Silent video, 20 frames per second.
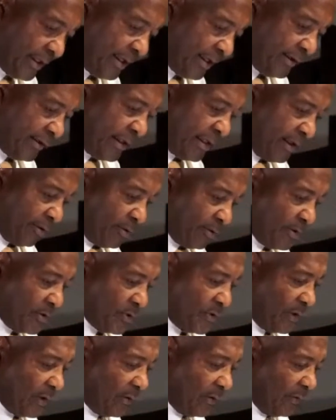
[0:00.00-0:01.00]
and Aaron's
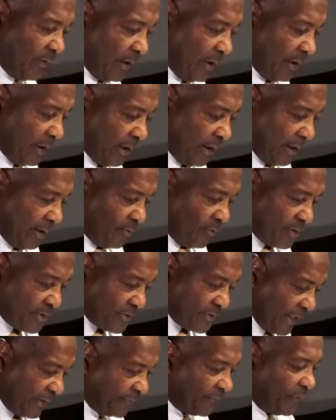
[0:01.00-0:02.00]

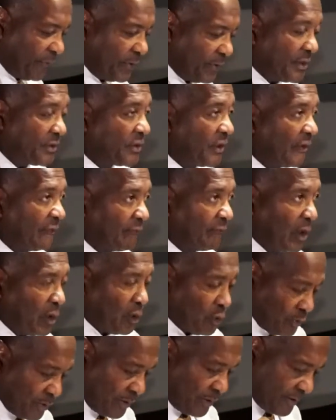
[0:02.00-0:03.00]
resentfulness of
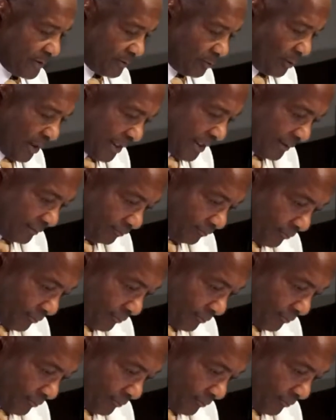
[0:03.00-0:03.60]
Moses? Well,